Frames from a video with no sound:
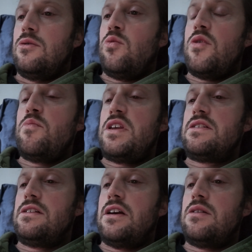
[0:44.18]
One
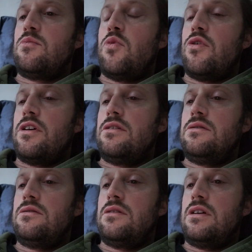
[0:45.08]
mist-laden morning,
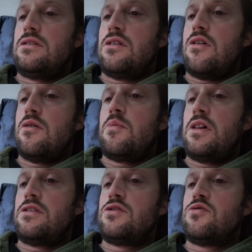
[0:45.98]
as
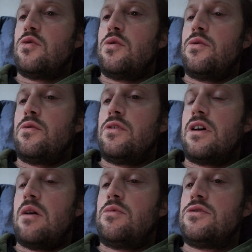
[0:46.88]
Arabella strolled through the
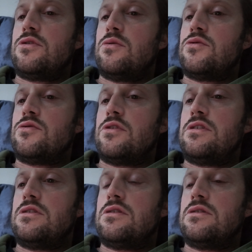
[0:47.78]
cobblestone
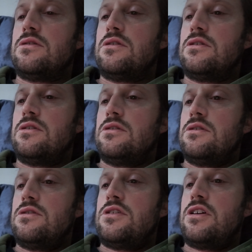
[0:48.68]
streets,
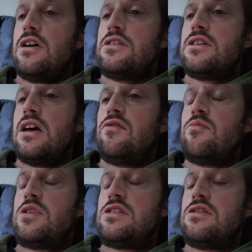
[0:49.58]
she caught sight of a
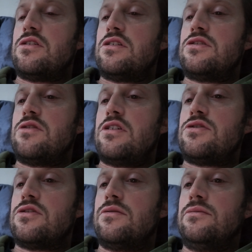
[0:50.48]
mysterious
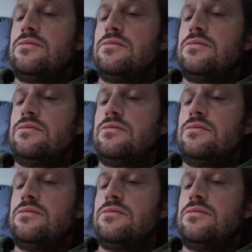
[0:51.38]
stranger.